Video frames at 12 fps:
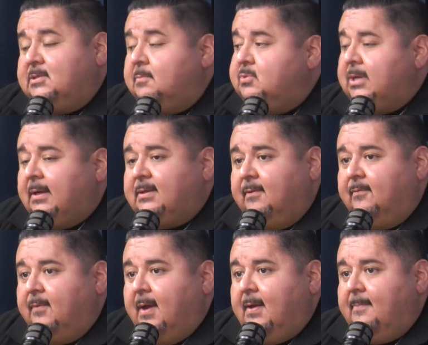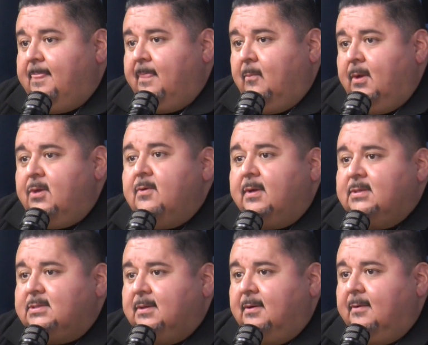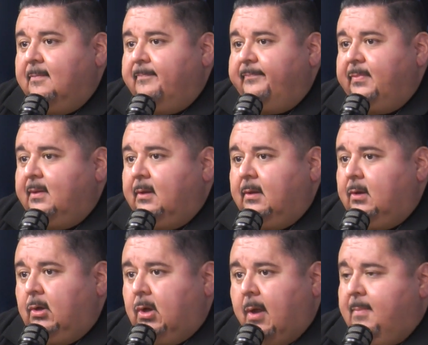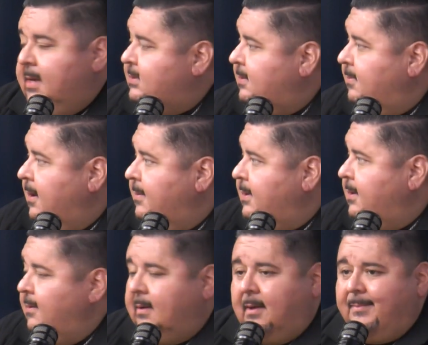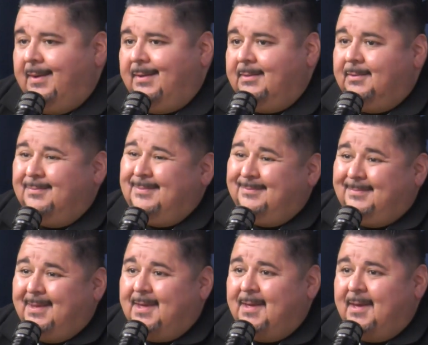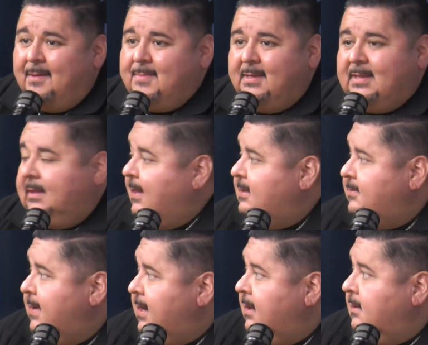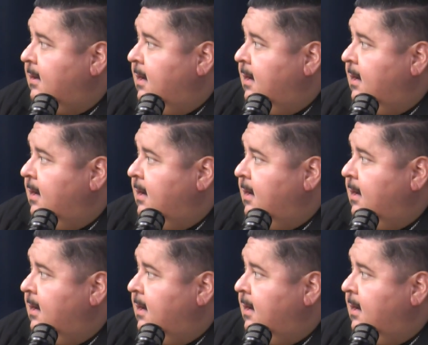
subjective, right? What you consider amazing barbecue, I might go, I made that last weekend.